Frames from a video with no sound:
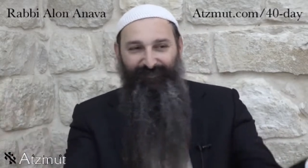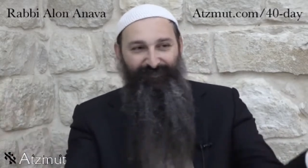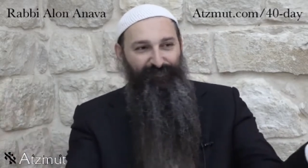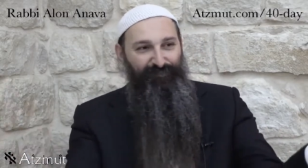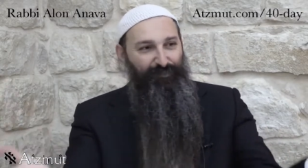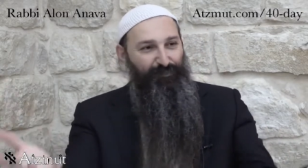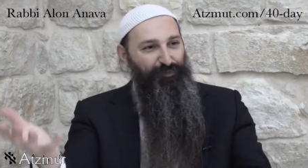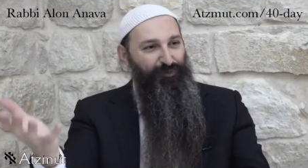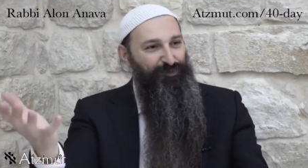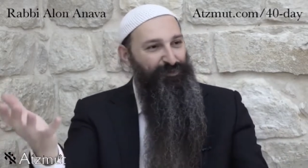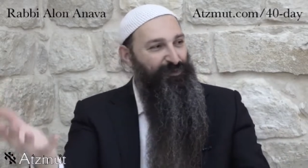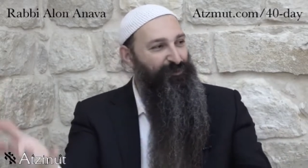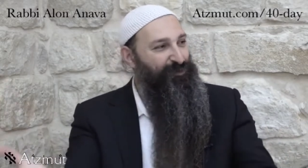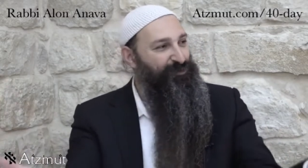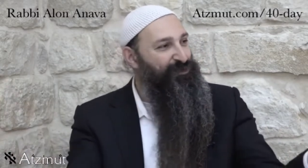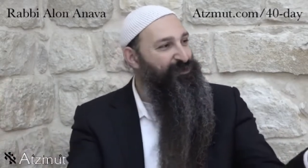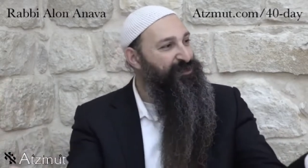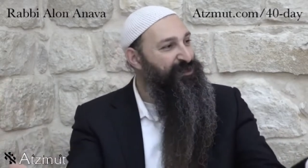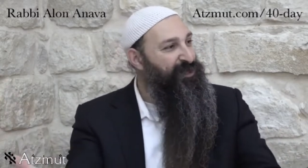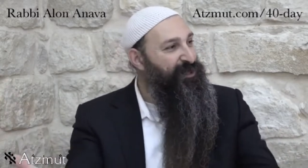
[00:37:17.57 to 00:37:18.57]
If you put them
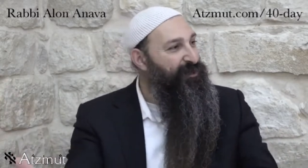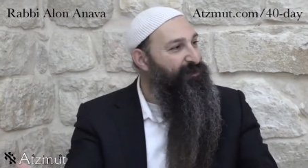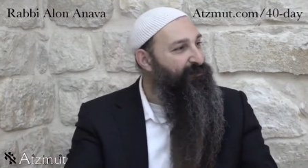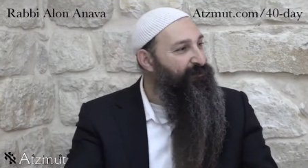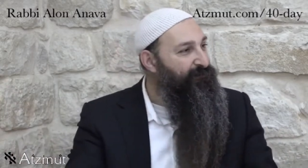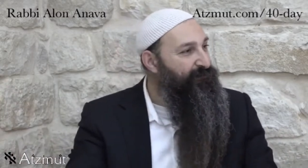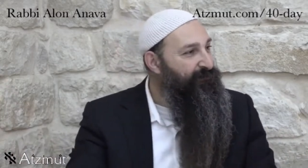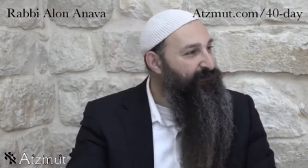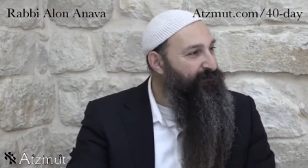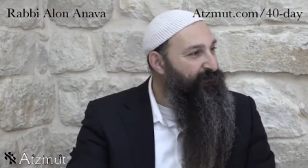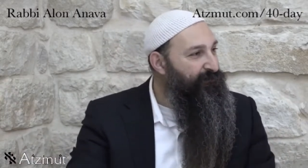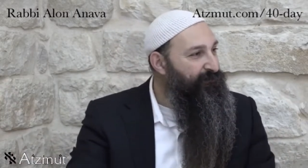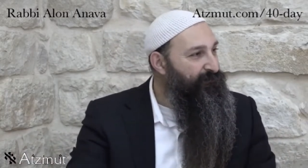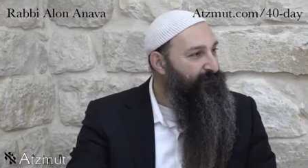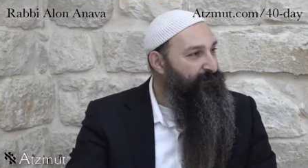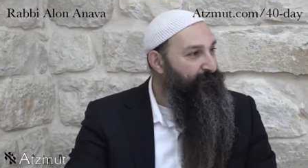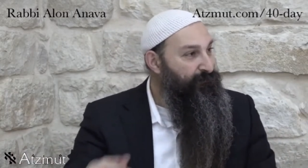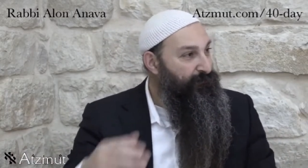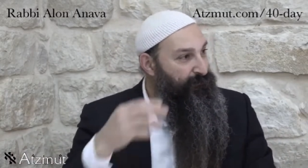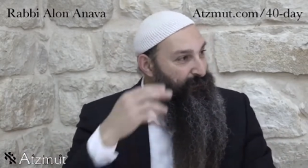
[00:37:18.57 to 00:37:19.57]
on the scale,
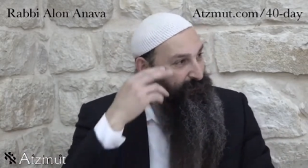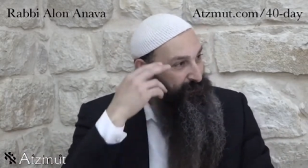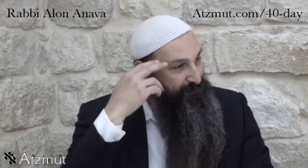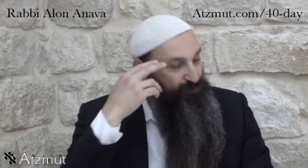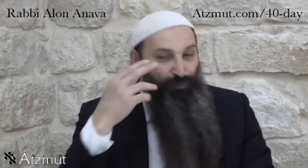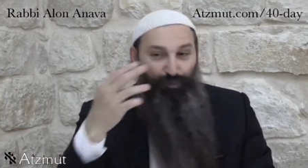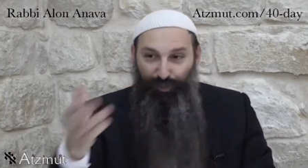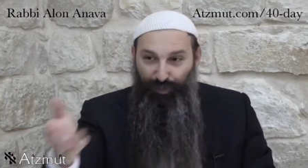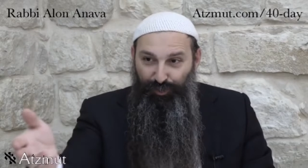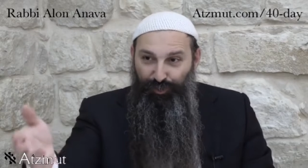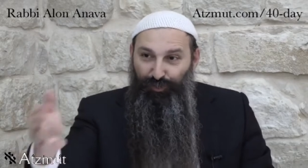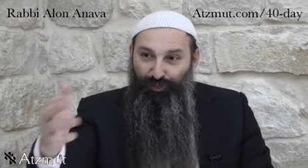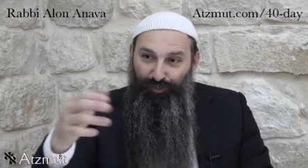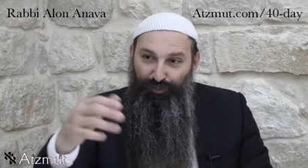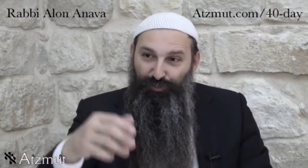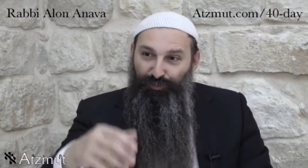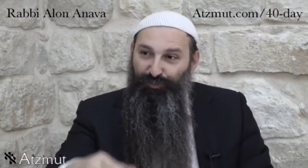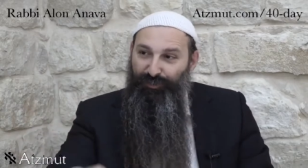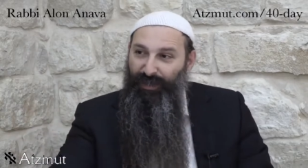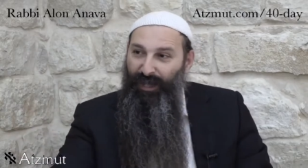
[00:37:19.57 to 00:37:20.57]
would you
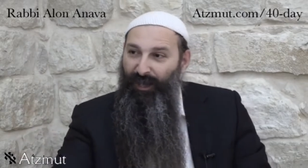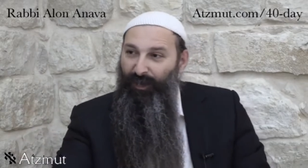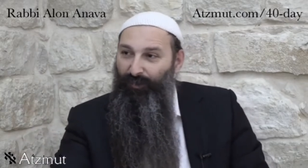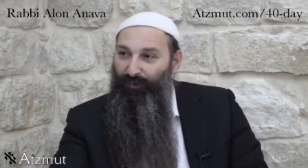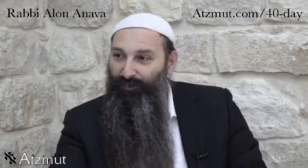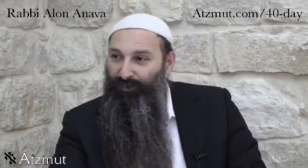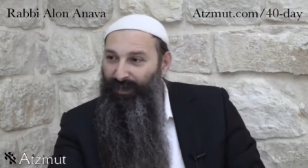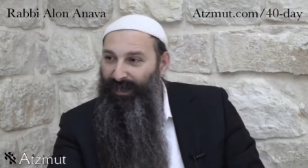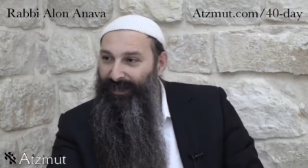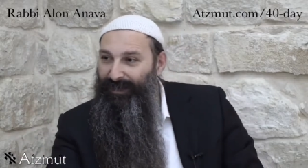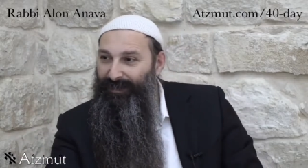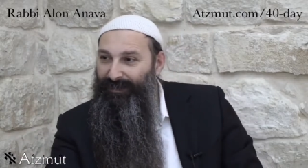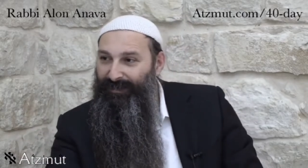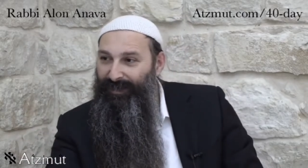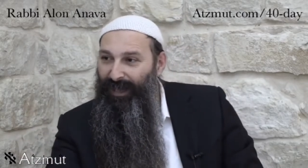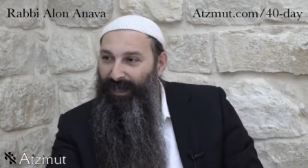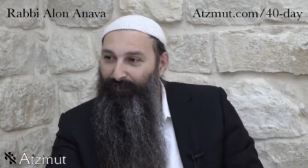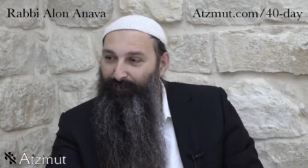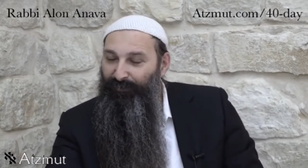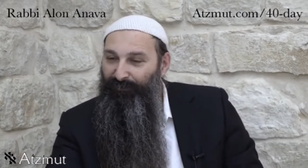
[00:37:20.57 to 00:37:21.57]
do now any
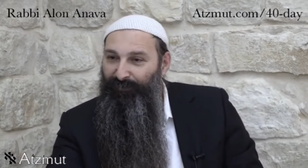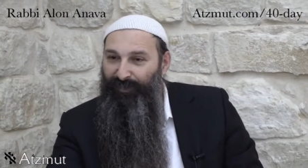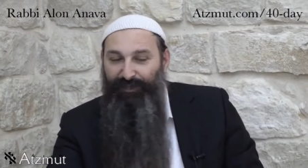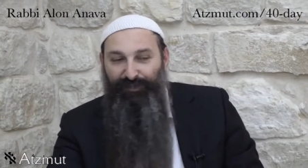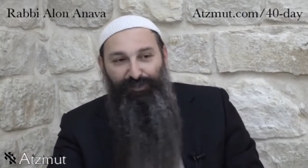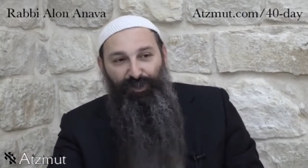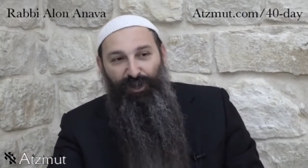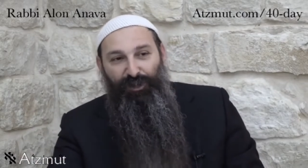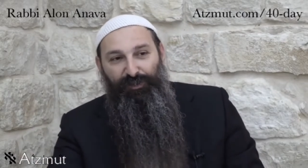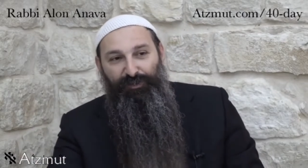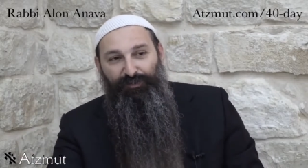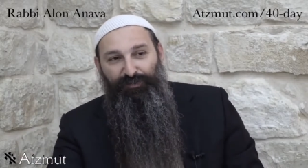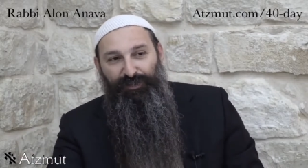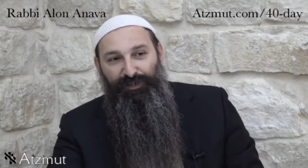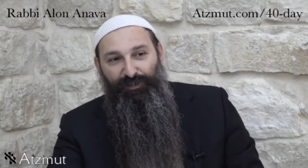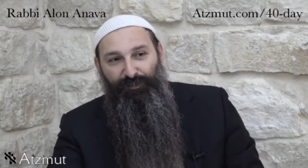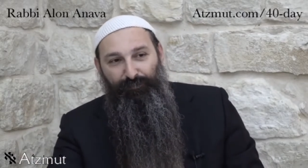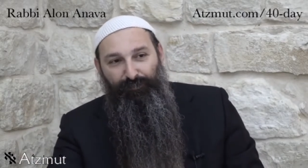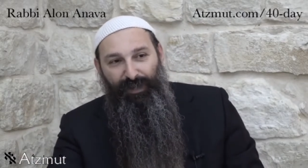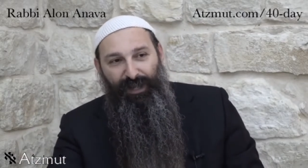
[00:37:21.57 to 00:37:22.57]
type of
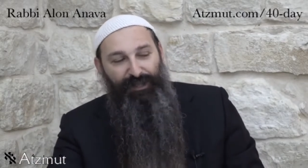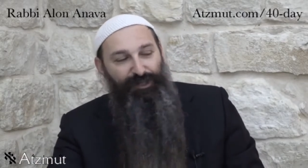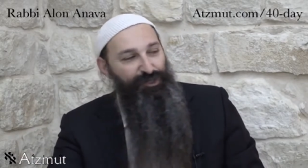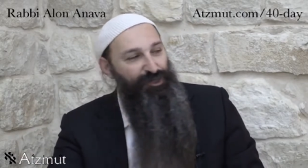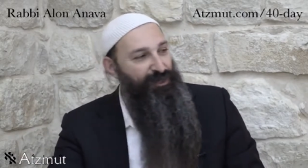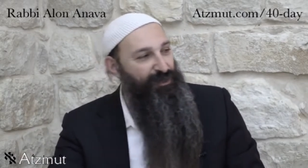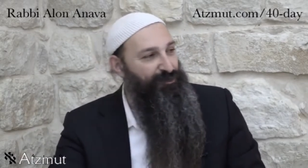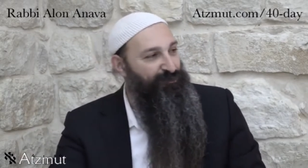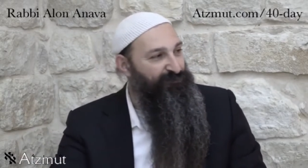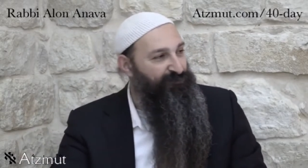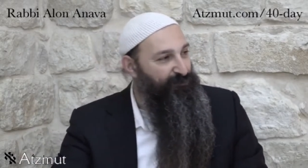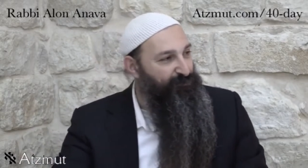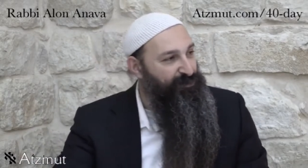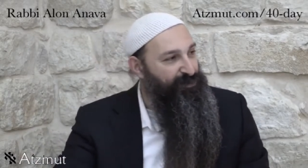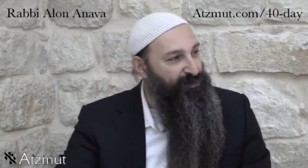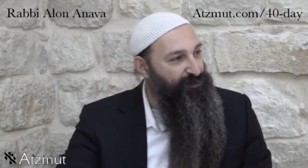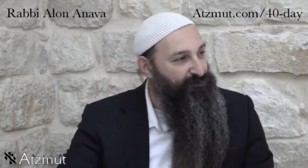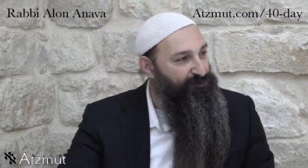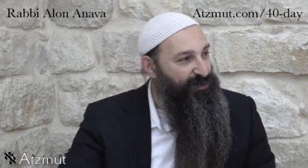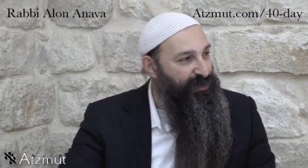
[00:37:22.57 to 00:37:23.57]
idolatry or bloodshed or
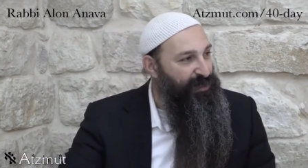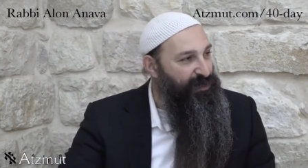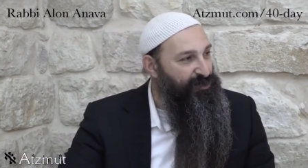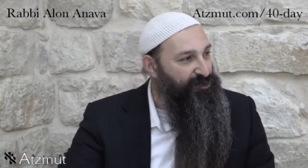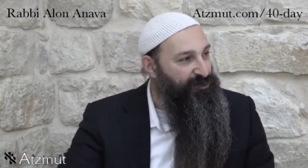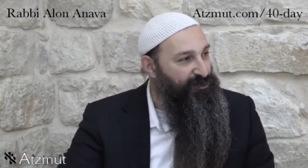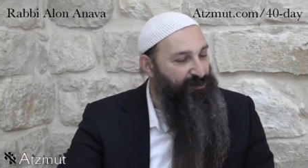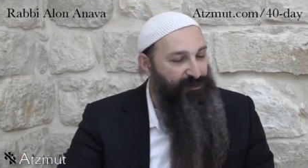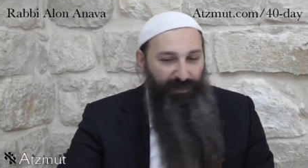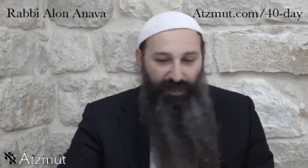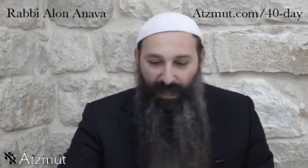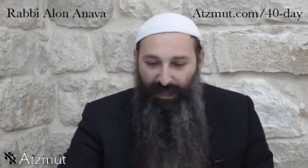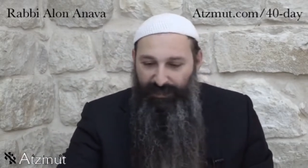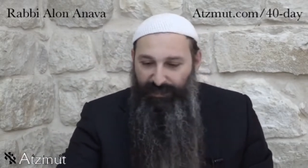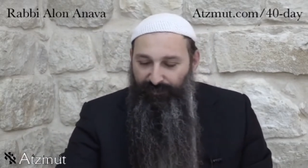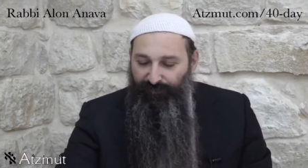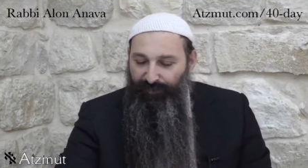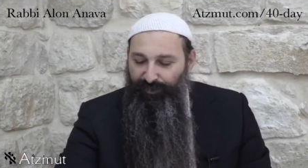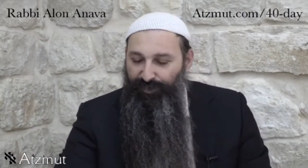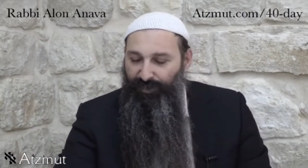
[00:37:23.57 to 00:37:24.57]
forbidden relations?
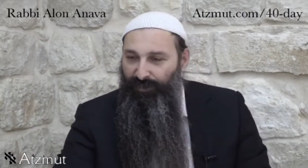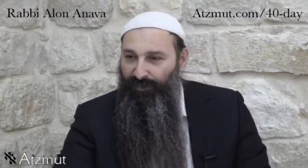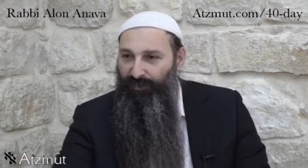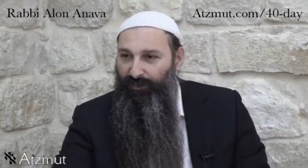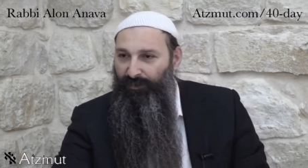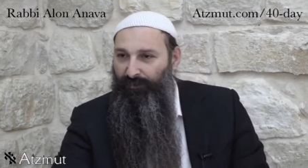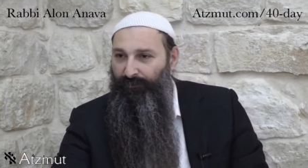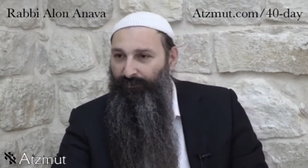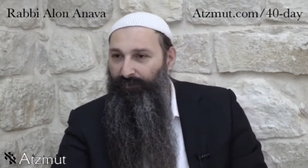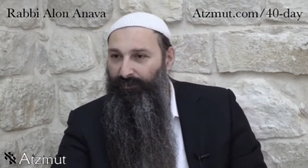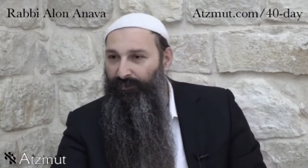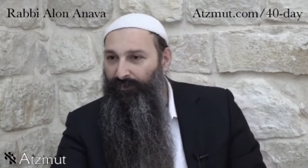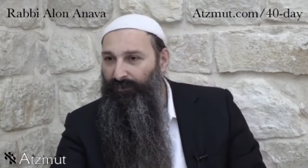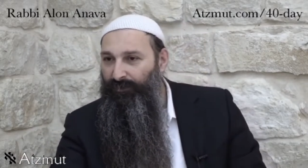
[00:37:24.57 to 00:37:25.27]
Chas v'shalom.